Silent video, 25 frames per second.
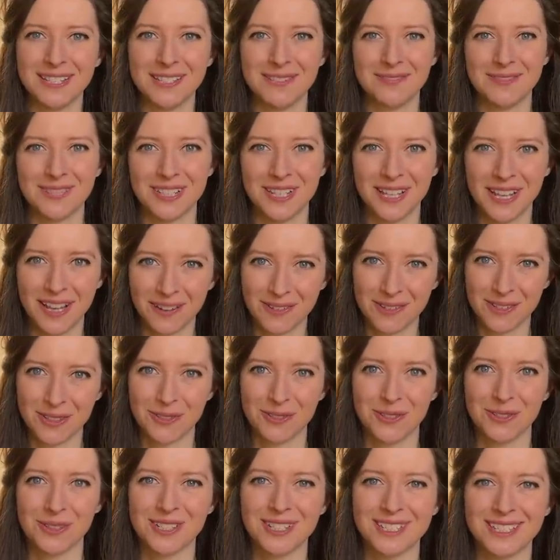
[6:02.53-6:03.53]
them to the
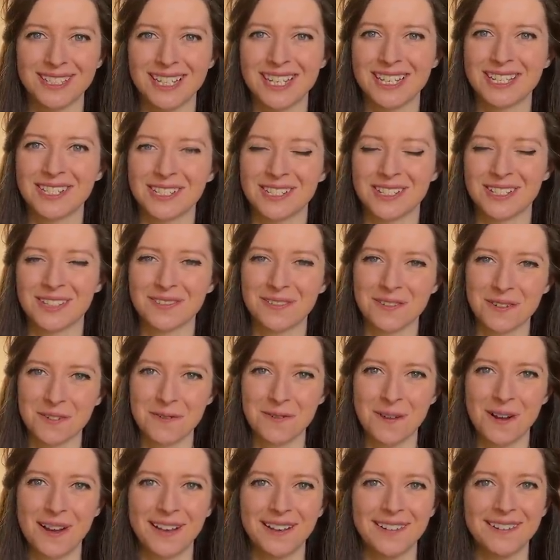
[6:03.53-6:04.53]
outdoor conditions for a
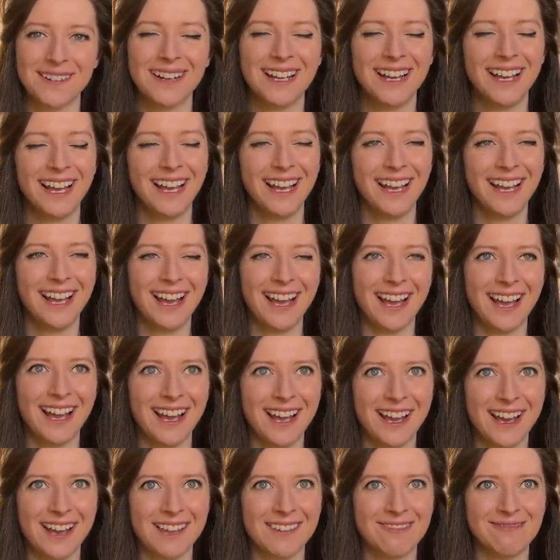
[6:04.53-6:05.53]
while.
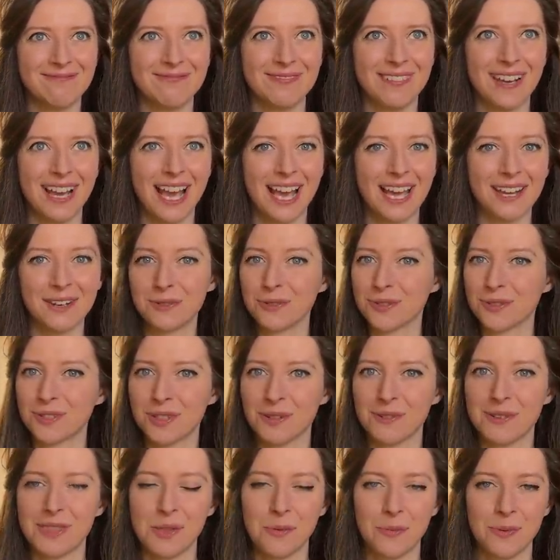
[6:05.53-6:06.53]
And
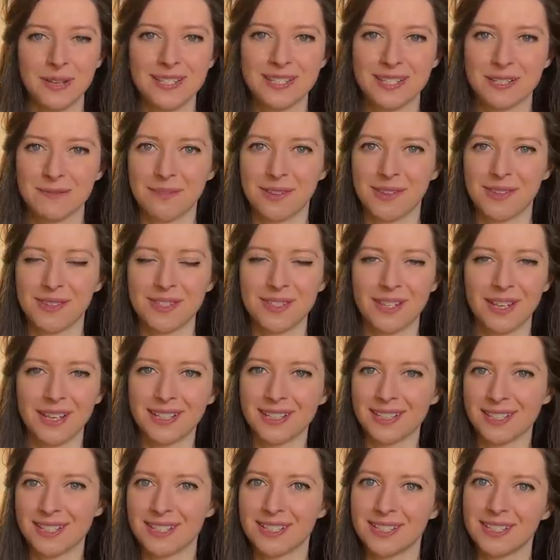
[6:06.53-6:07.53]
also in the winter months, I
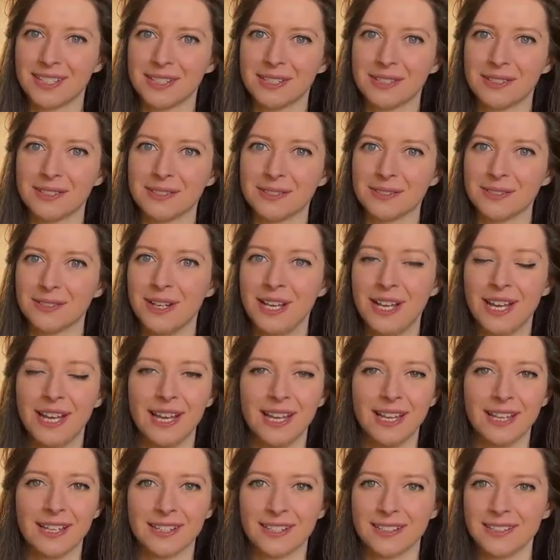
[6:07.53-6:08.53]
can still,
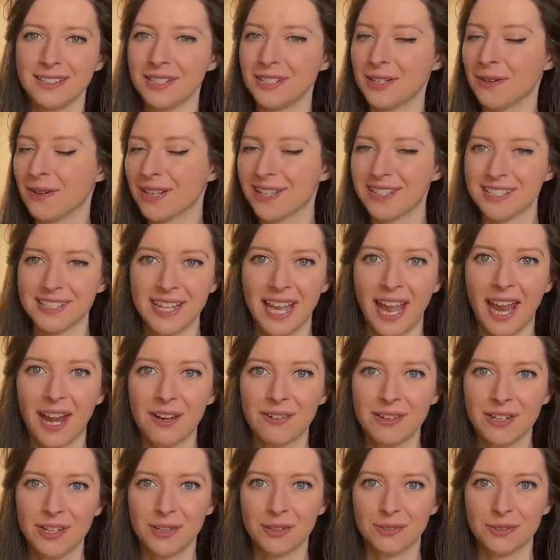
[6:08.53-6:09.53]
you know, I can
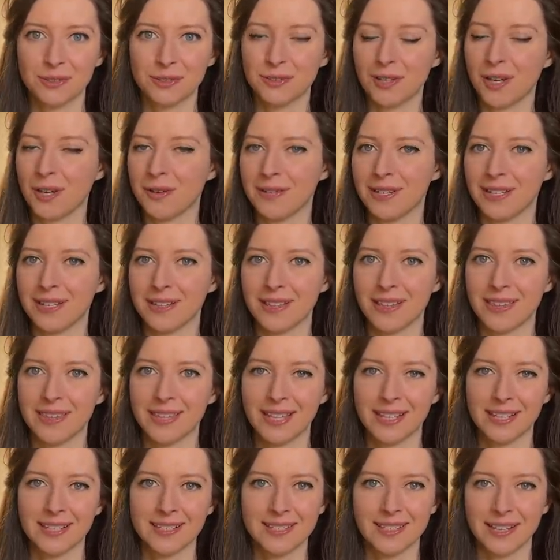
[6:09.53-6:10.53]
carry on growing
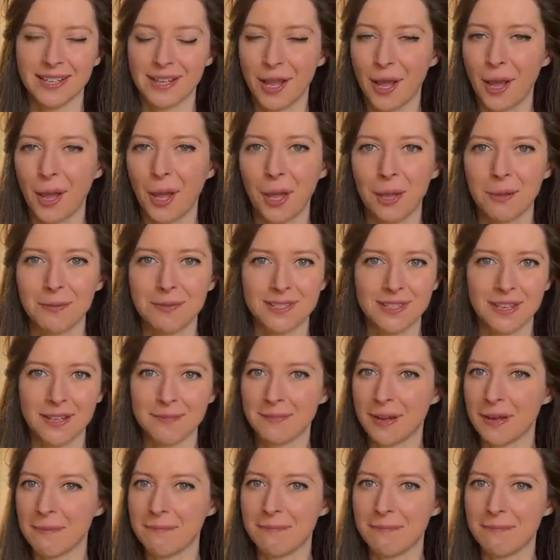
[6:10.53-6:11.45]
things like herbs, like my